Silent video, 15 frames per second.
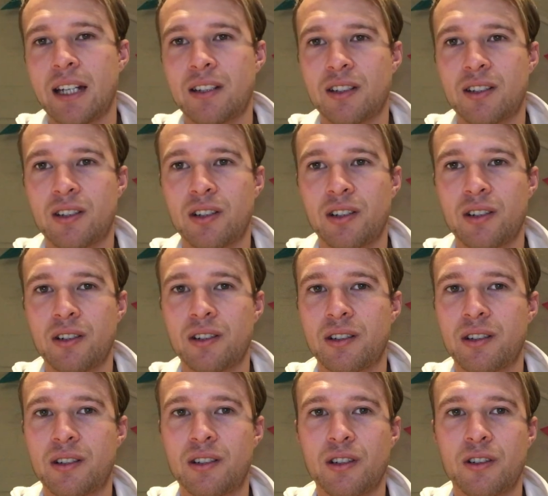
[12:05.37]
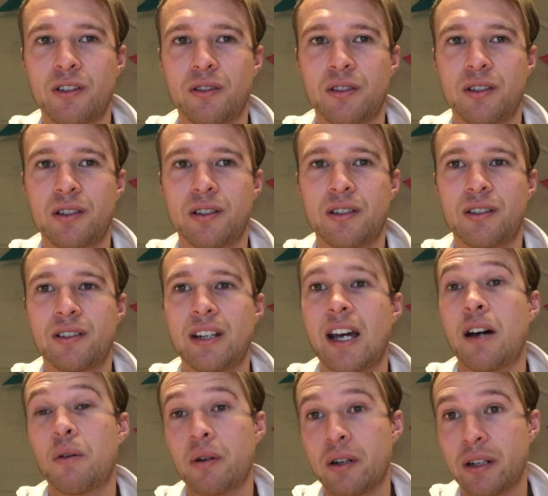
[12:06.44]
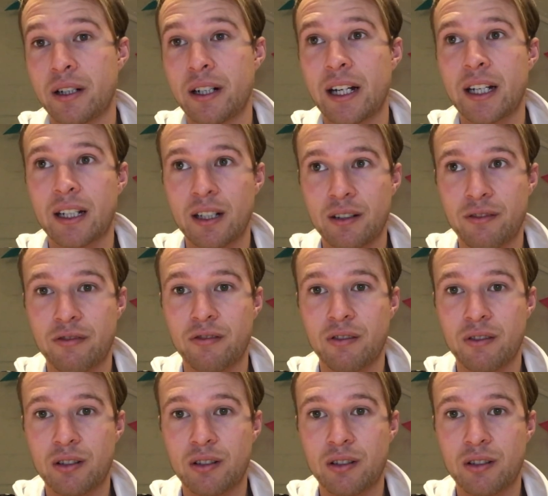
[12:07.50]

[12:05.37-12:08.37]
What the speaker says: it just turned sour and negative.